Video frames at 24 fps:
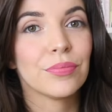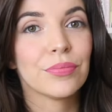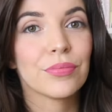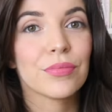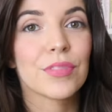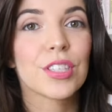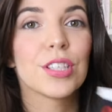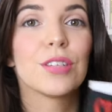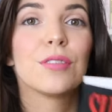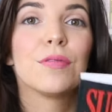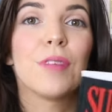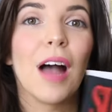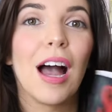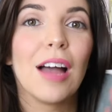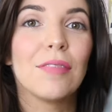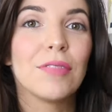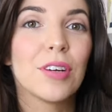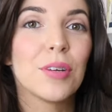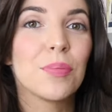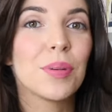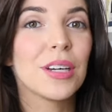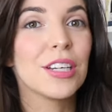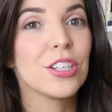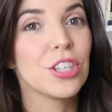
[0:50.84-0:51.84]

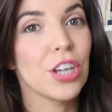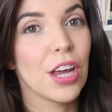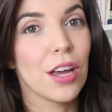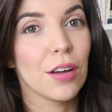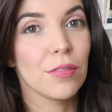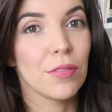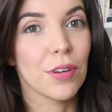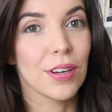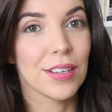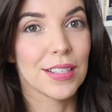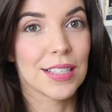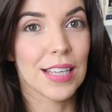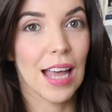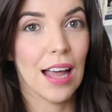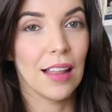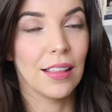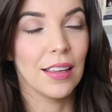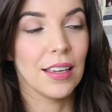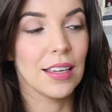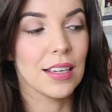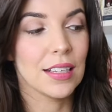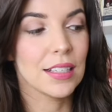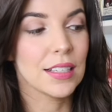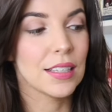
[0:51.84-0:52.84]
Survivor by J.F.
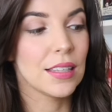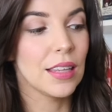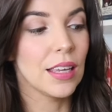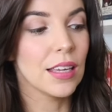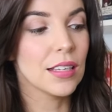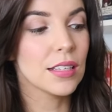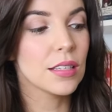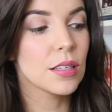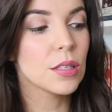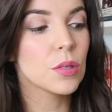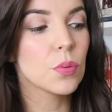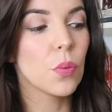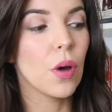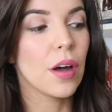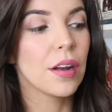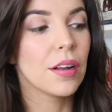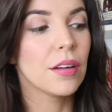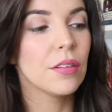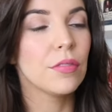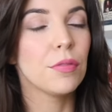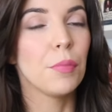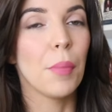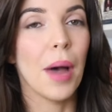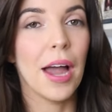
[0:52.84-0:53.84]
Gonzalez. This is one
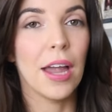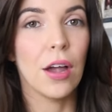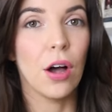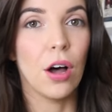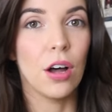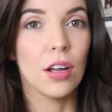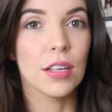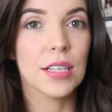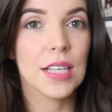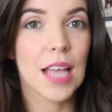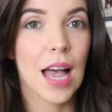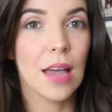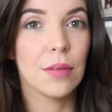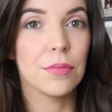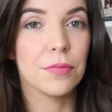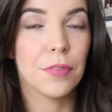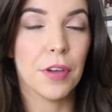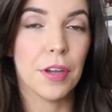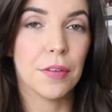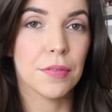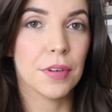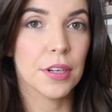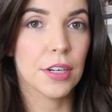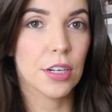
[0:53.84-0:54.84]
of my all-time
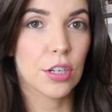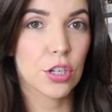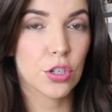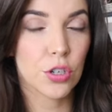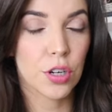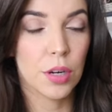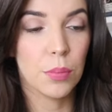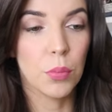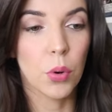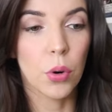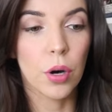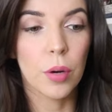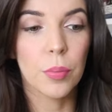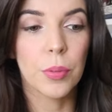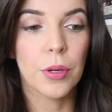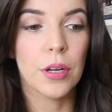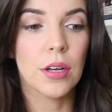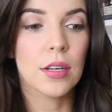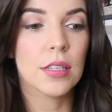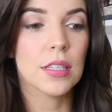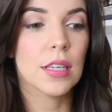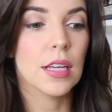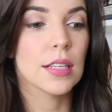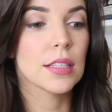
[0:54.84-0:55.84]
favorite extreme horror
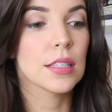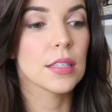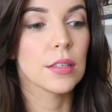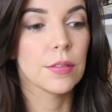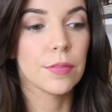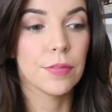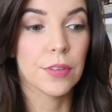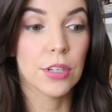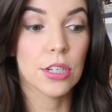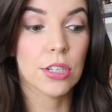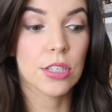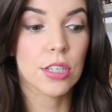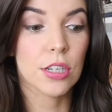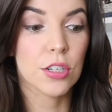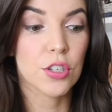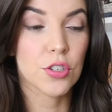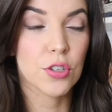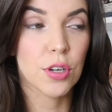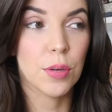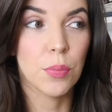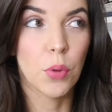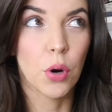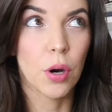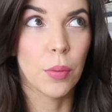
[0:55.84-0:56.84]
books. It's the first
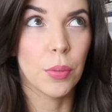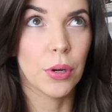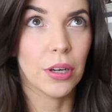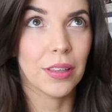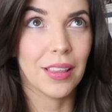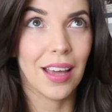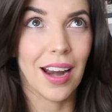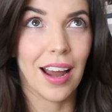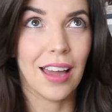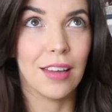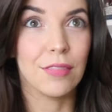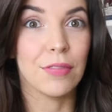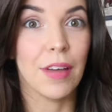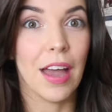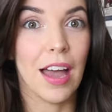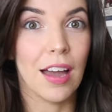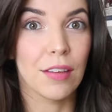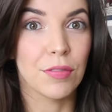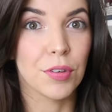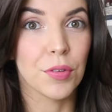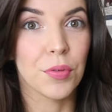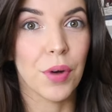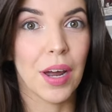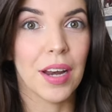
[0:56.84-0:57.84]
extreme horror book that I've
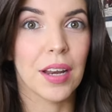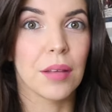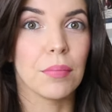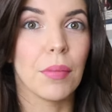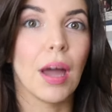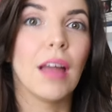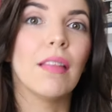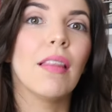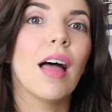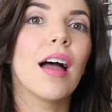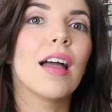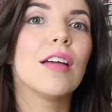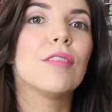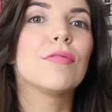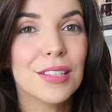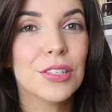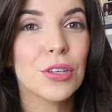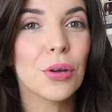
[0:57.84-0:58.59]
ever read in my life.